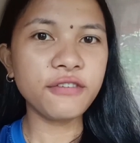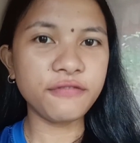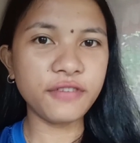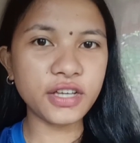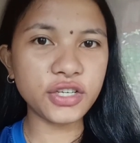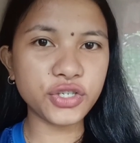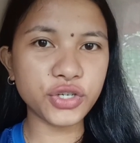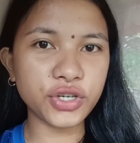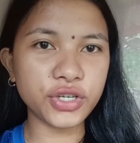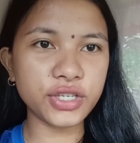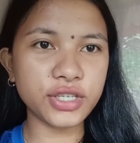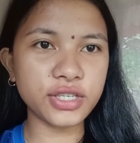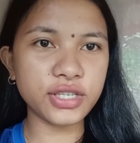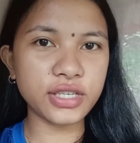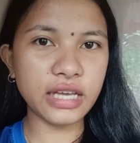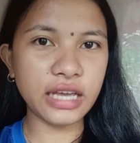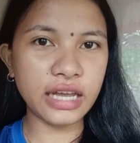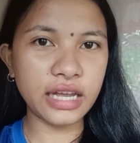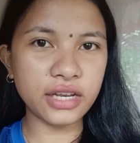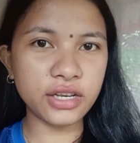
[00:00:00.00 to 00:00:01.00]
features
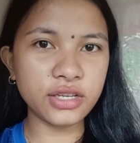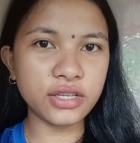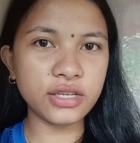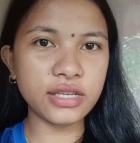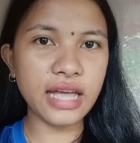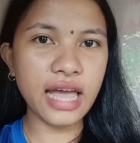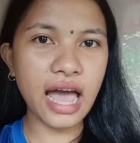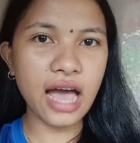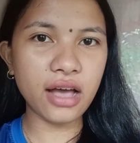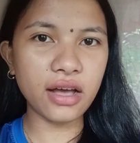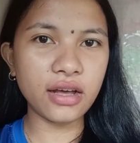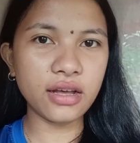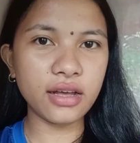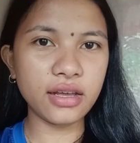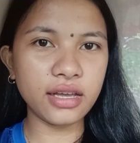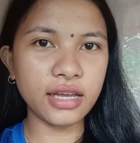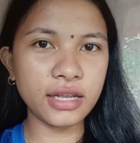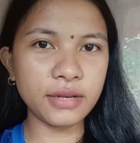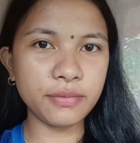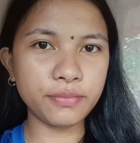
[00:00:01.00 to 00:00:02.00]
in the
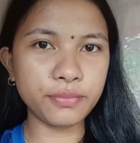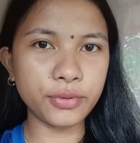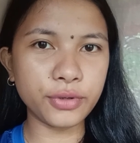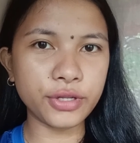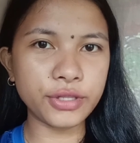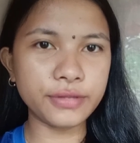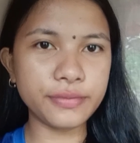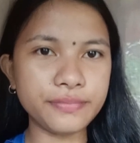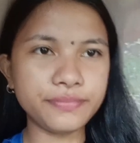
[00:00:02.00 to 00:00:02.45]
input.